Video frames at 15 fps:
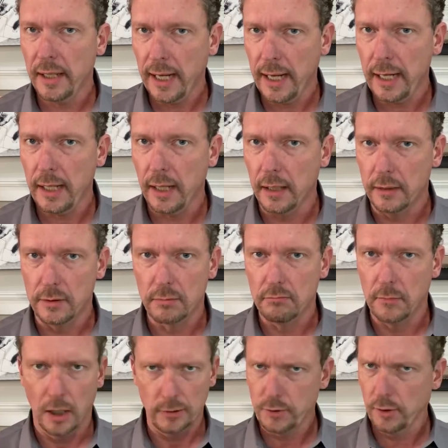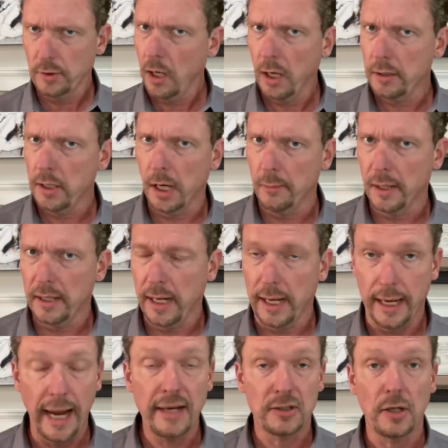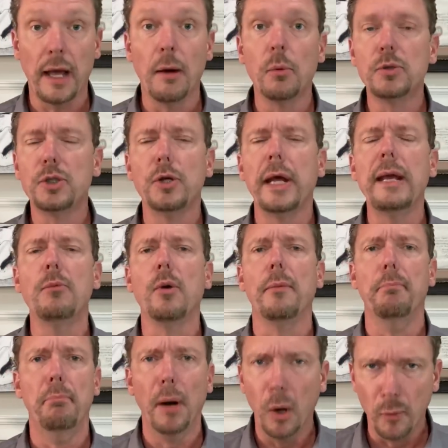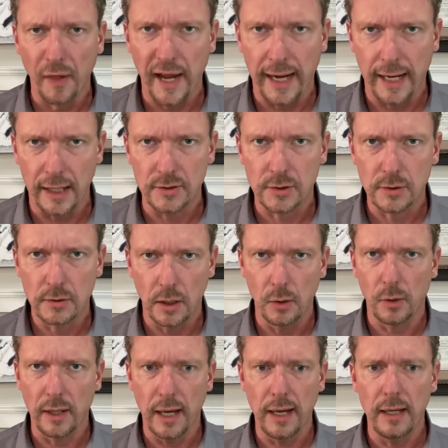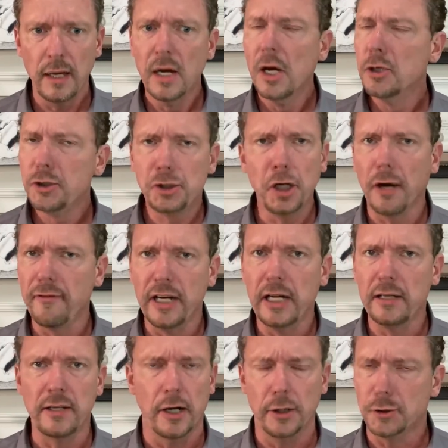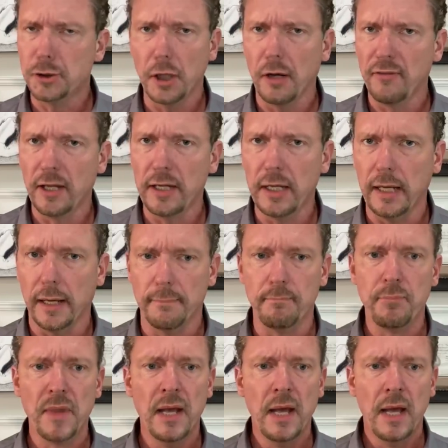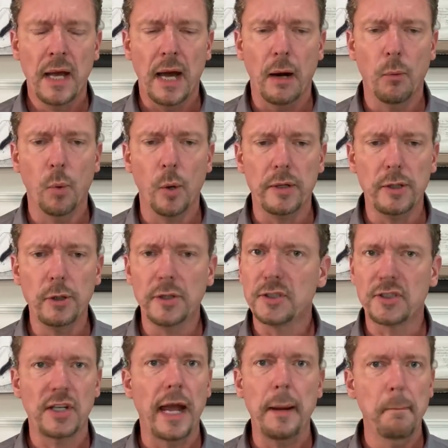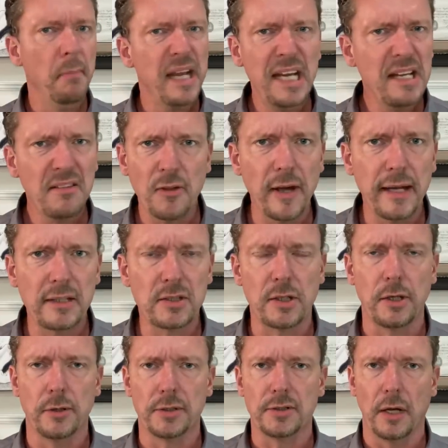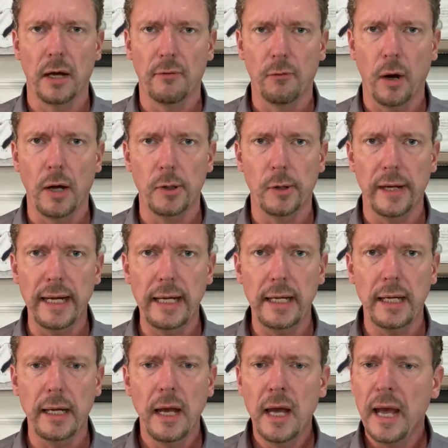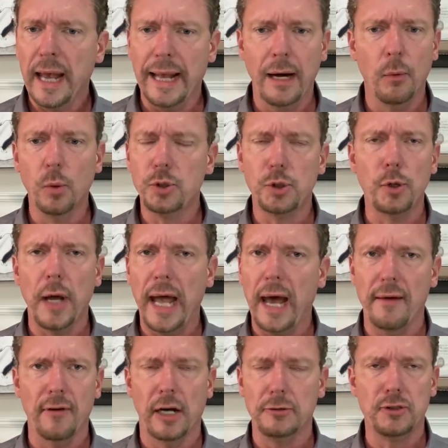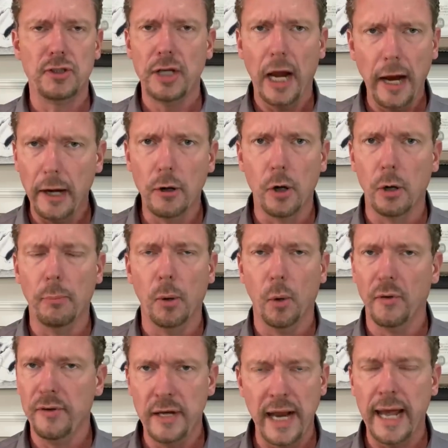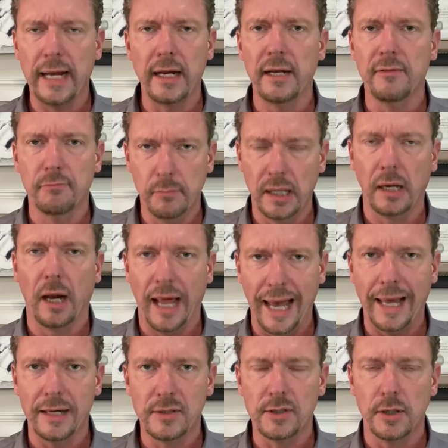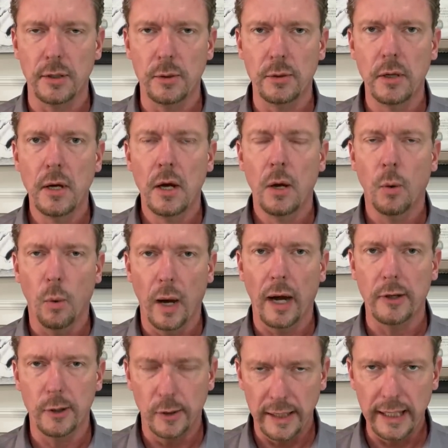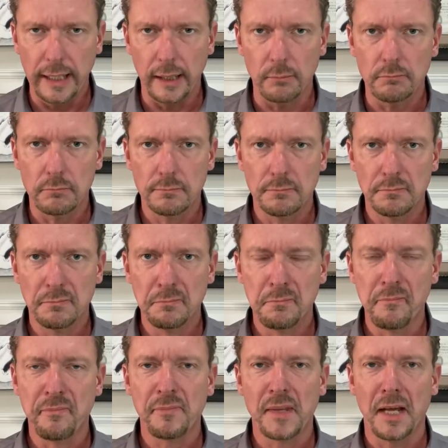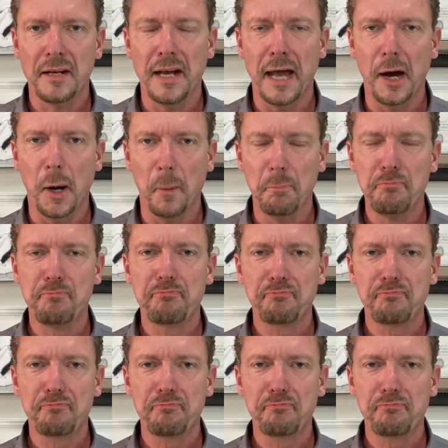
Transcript: hand, not your non-dominant hand. Actually, I want you to eat with both hands, okay? Shove it in there, shovel it in. I want you to say mean things to yourself while you're eating, and I want you to have a terrible negative mental attitude while you're eating. Now,